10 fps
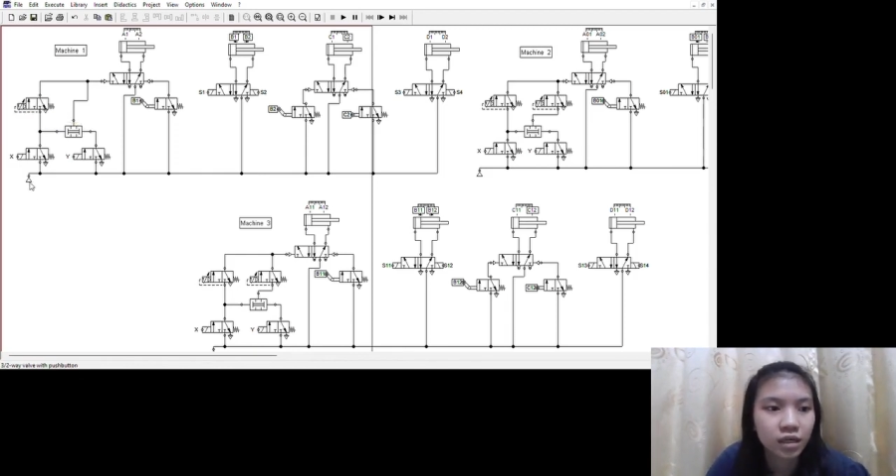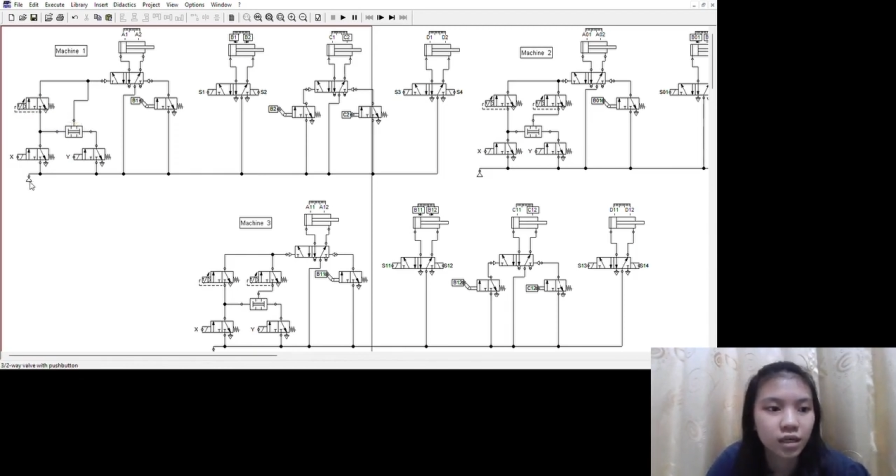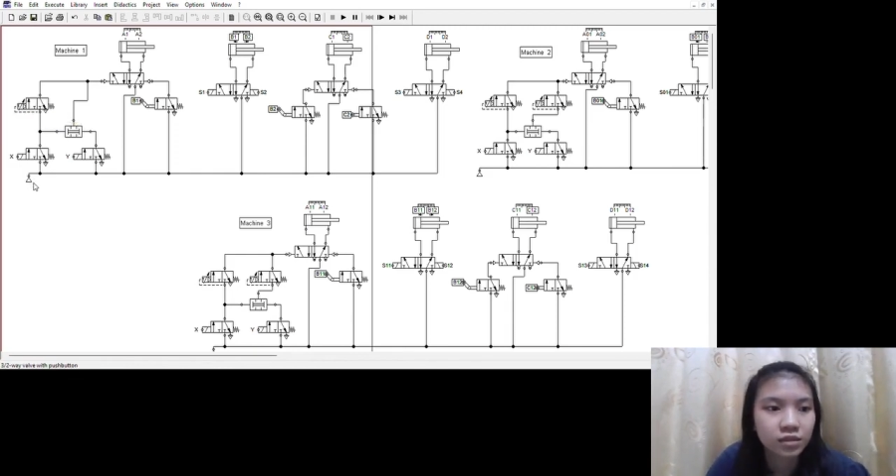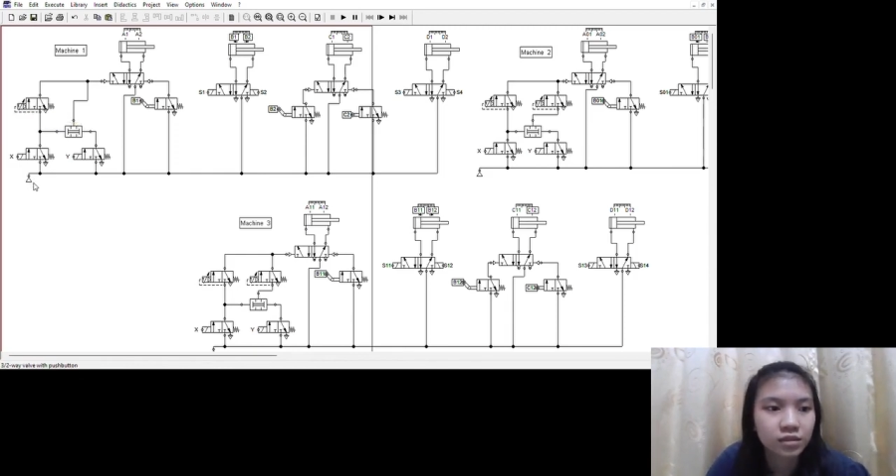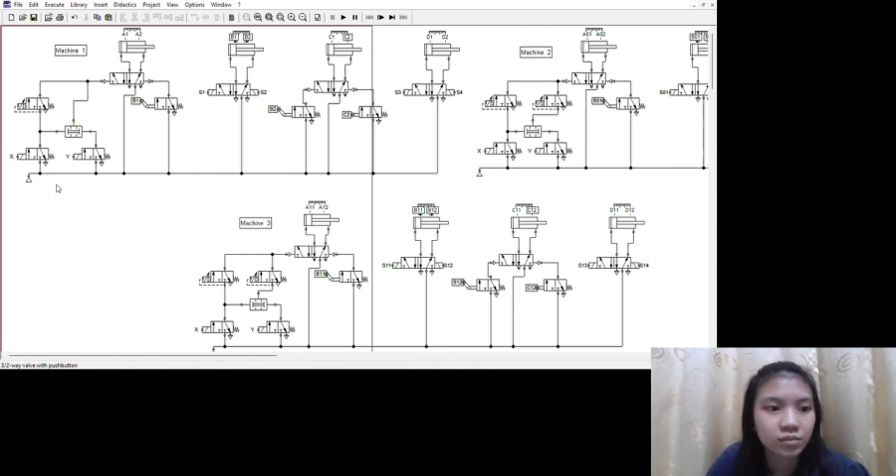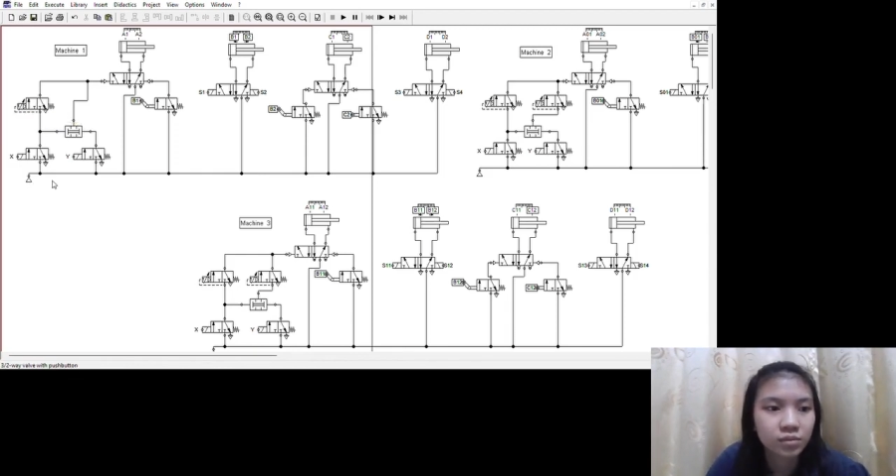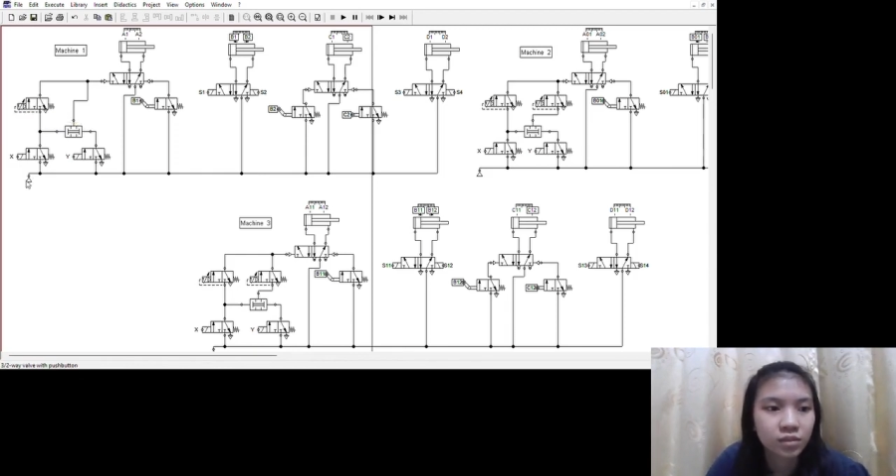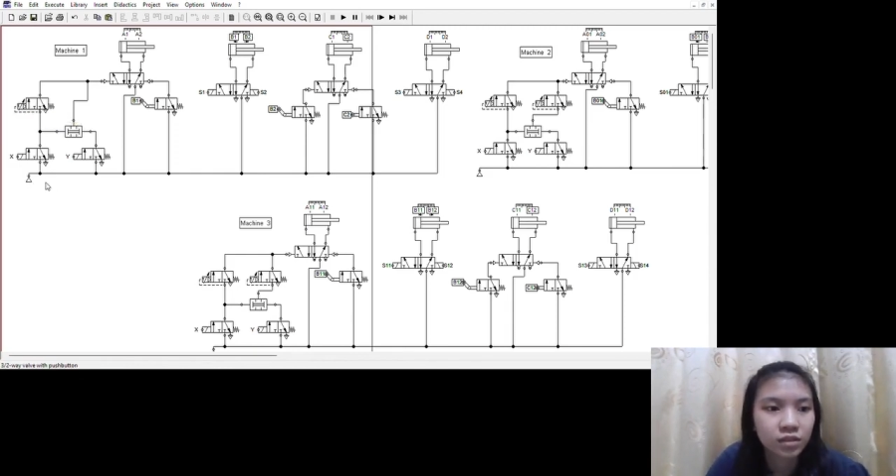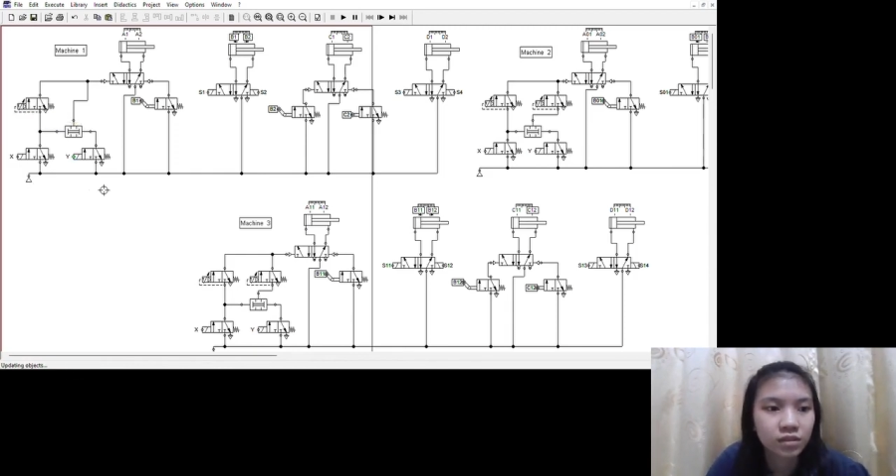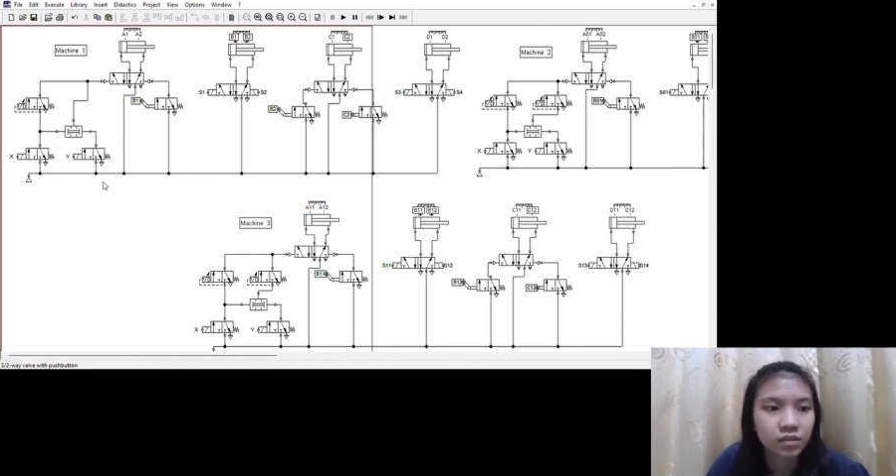X
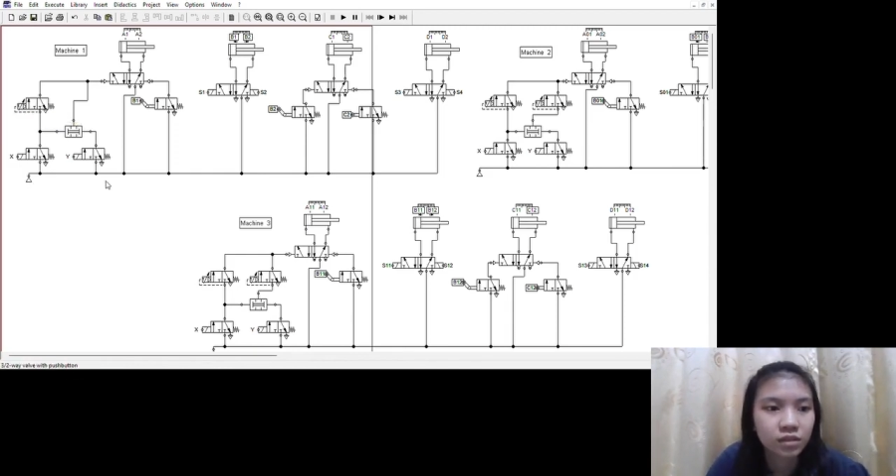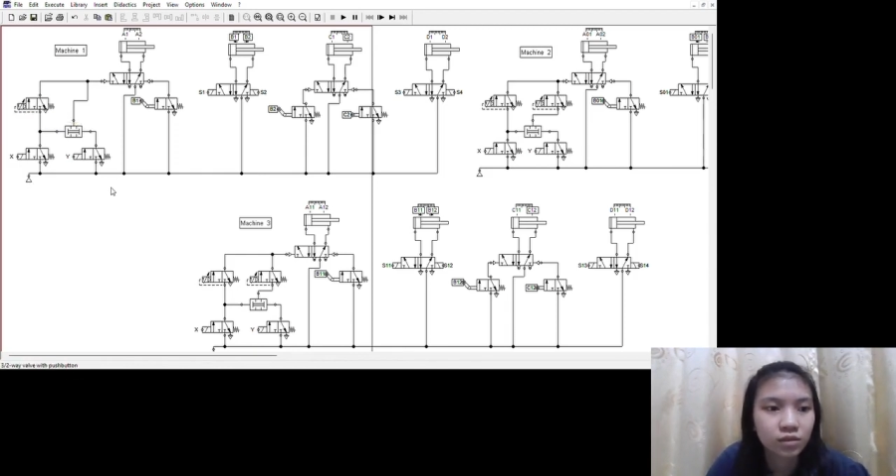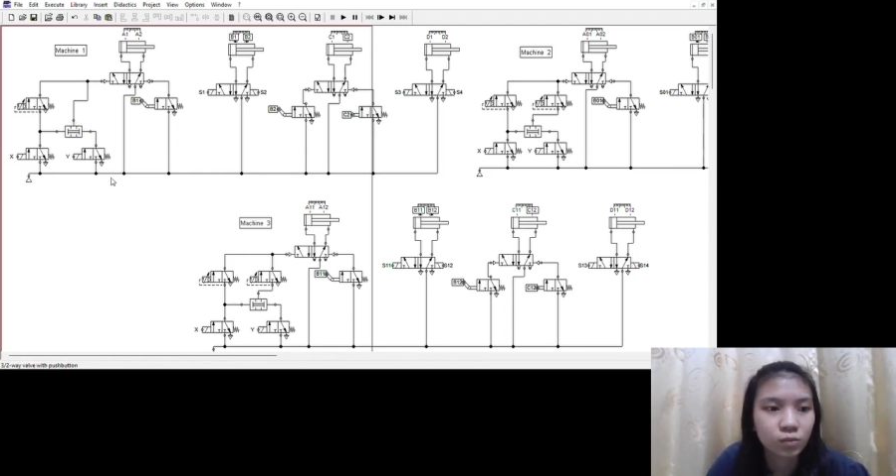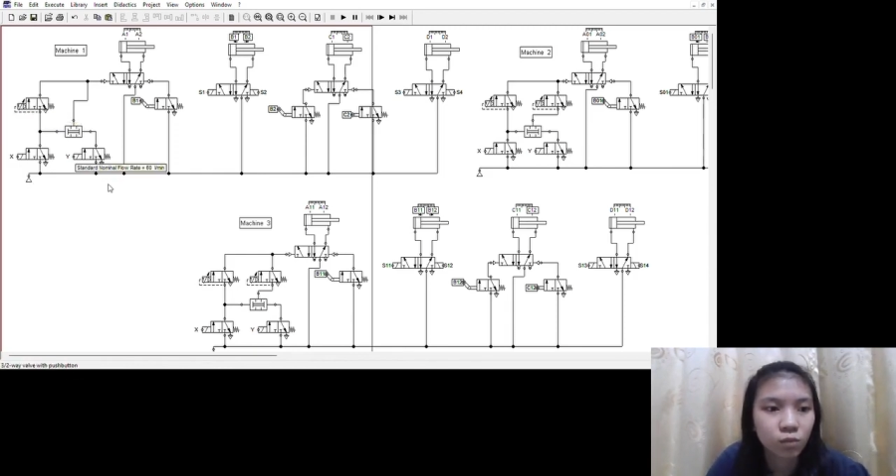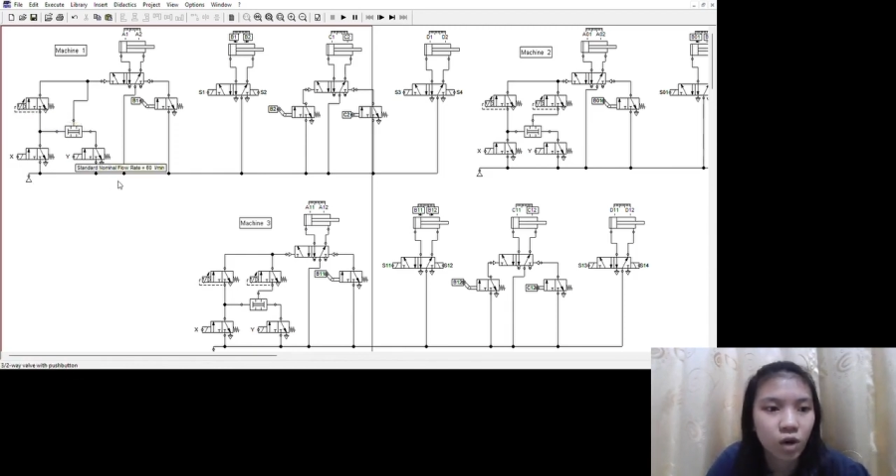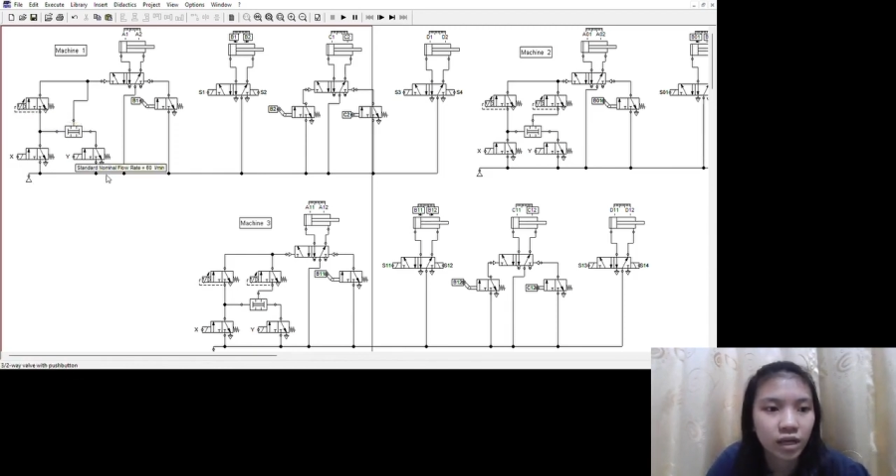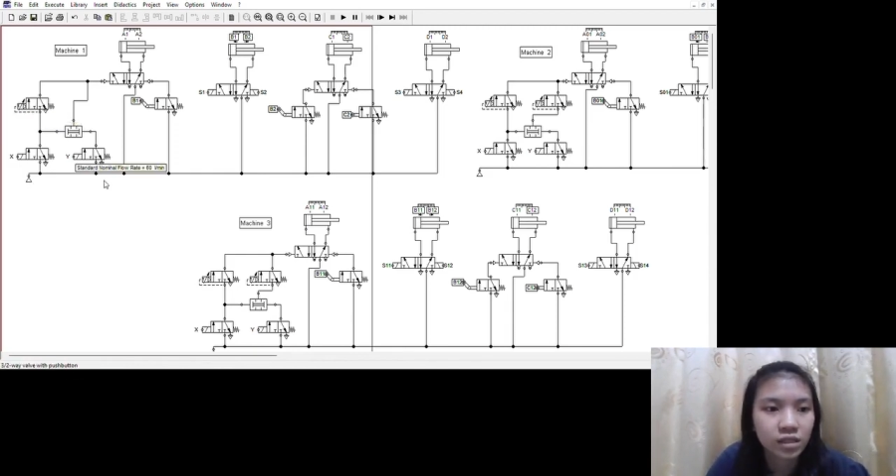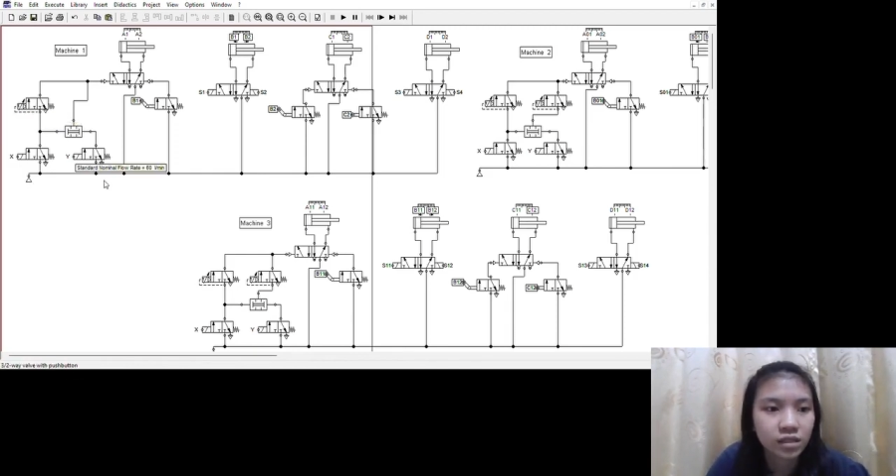button and Y.